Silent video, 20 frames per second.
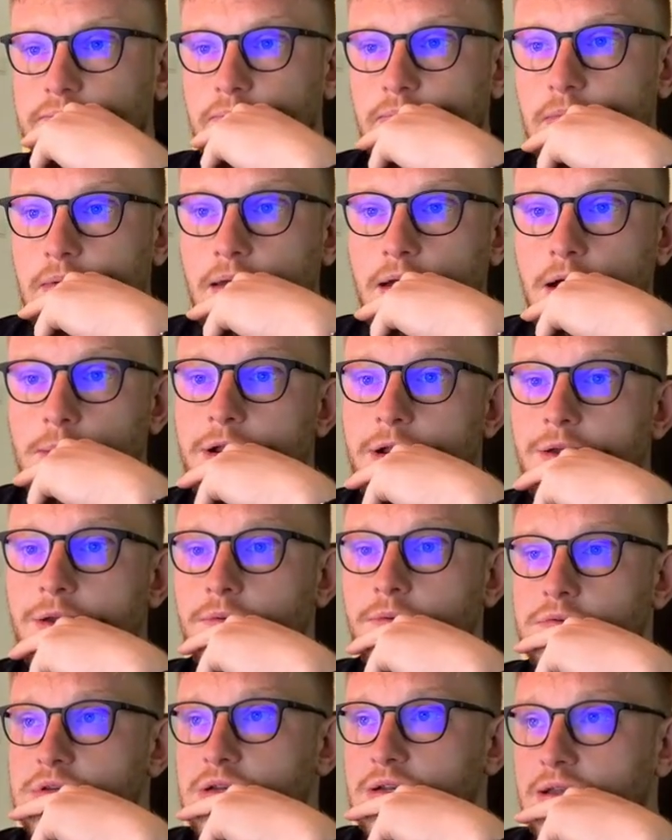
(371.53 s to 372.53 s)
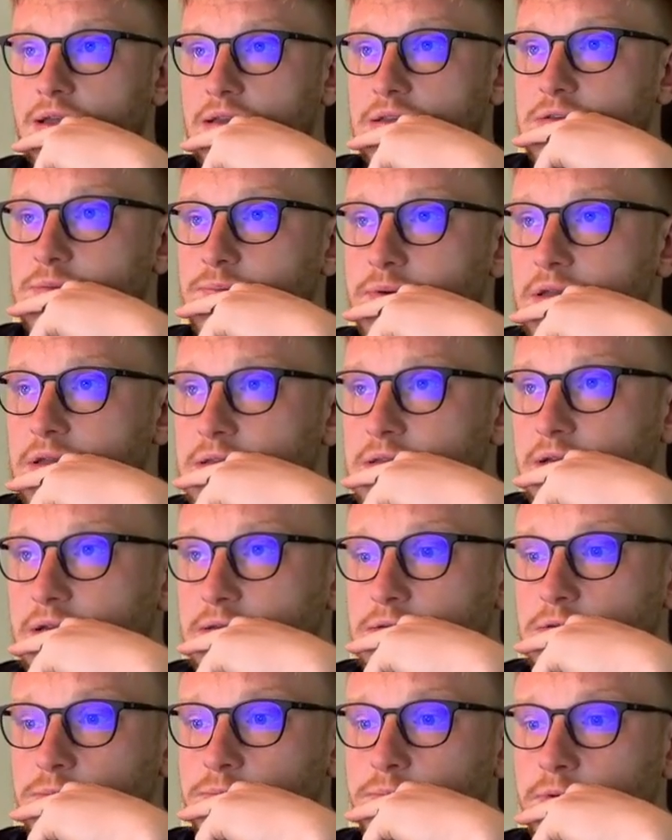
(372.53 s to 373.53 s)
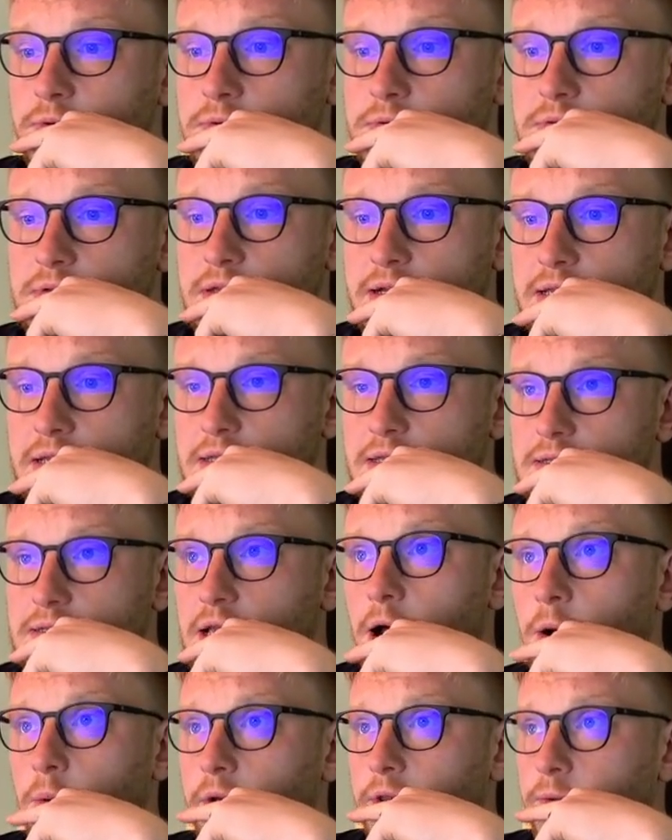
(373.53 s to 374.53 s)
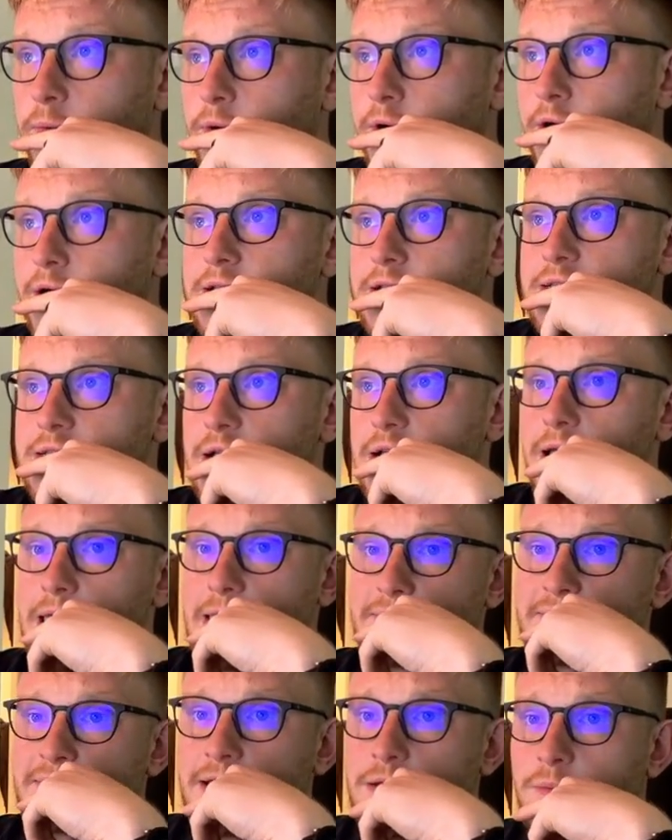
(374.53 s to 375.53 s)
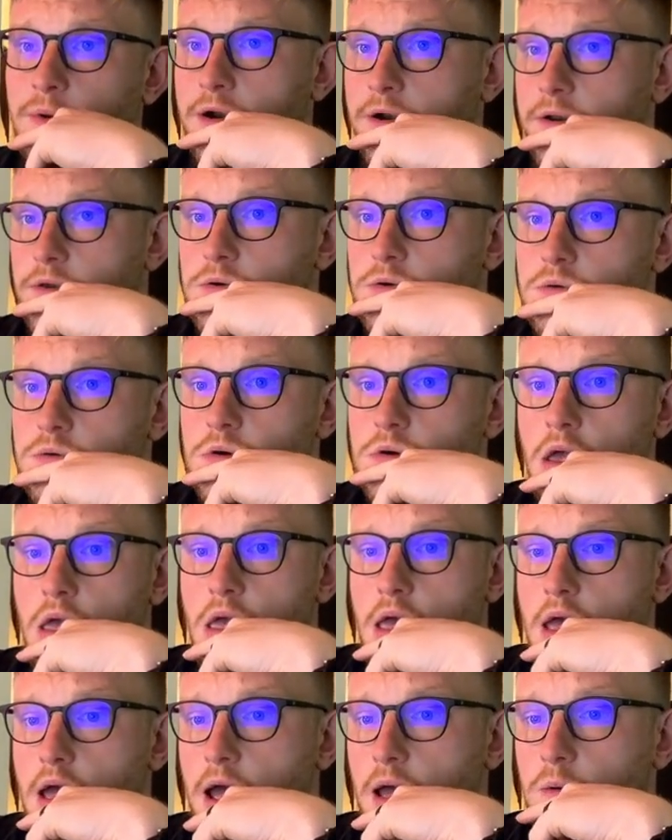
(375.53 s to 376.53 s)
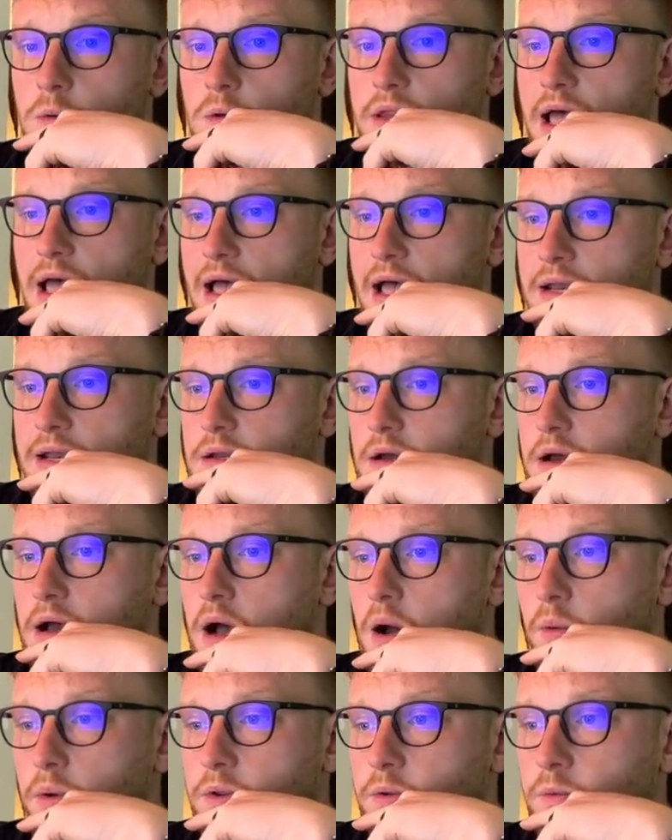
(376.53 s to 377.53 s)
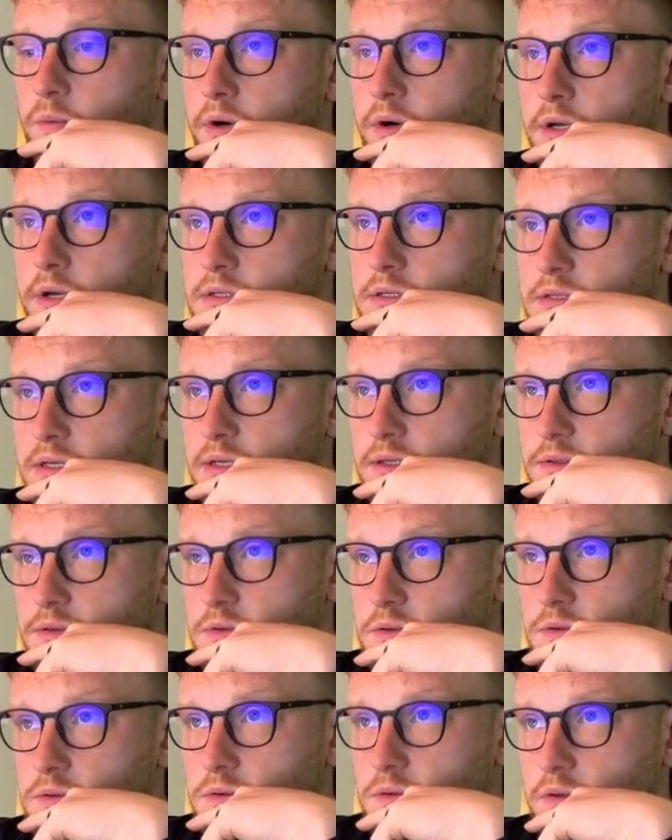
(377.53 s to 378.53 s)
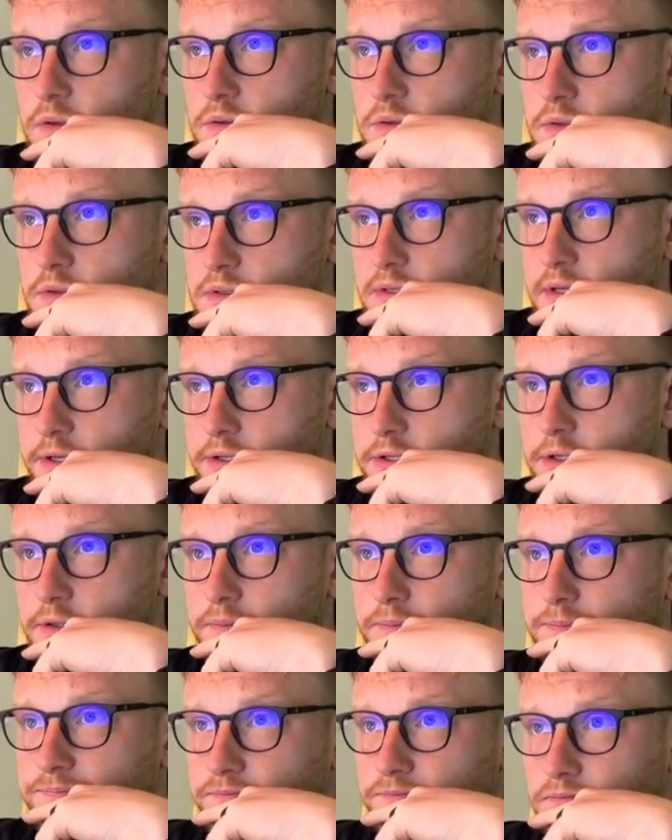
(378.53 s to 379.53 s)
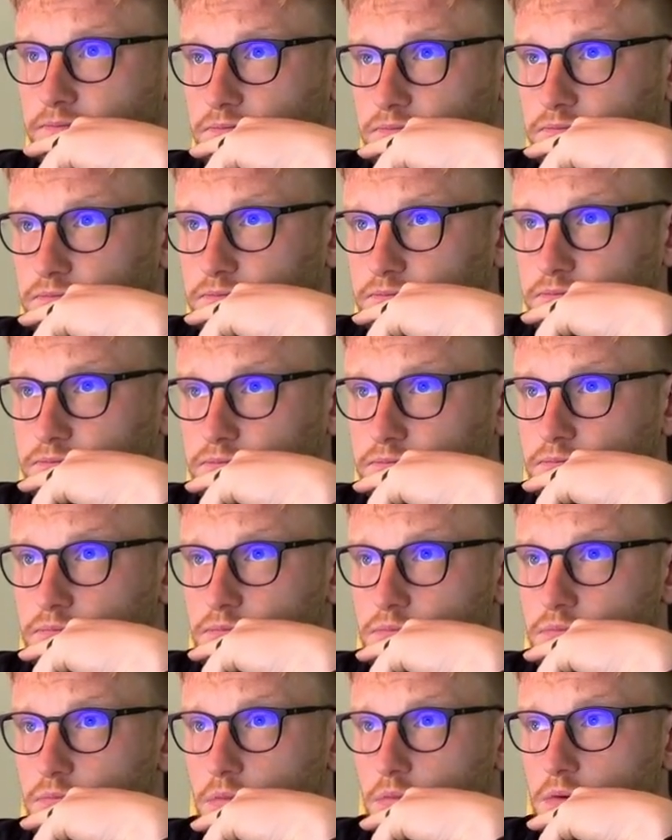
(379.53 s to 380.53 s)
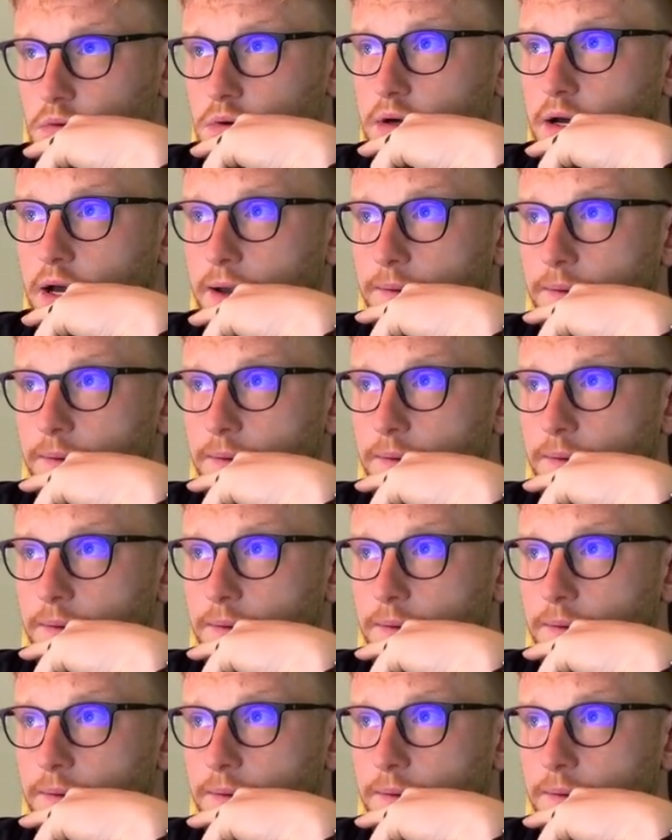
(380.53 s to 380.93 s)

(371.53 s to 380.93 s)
How many moves at light speed? I suppose that is how it works. If I were you, I would add the how it works into the section. Okay.